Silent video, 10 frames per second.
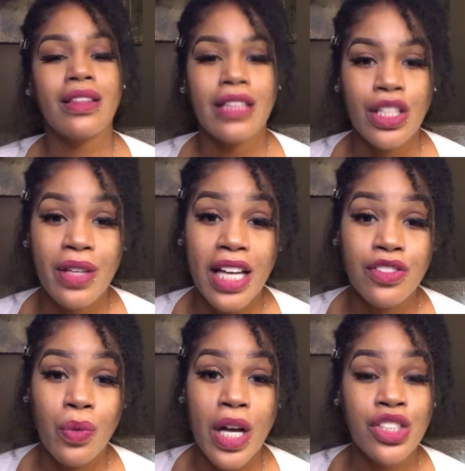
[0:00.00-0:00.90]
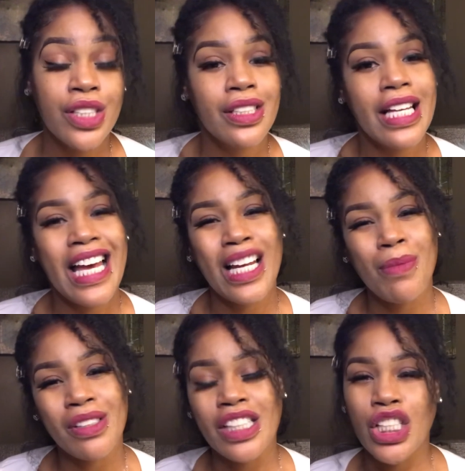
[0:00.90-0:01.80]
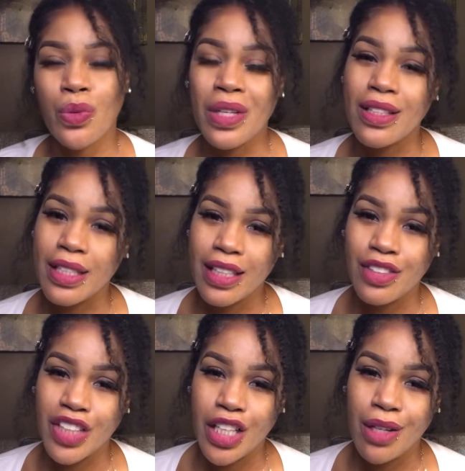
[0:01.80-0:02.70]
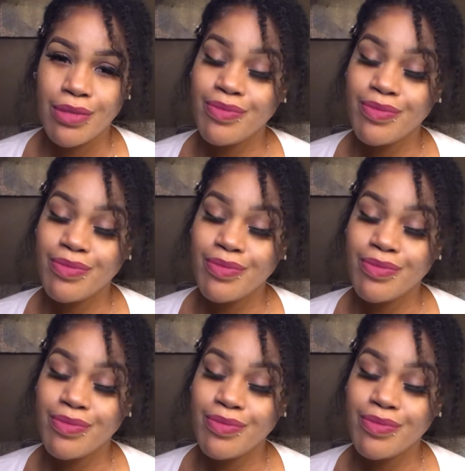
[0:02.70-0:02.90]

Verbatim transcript: Thank you guys for watching, and I'm going to see you in the next video.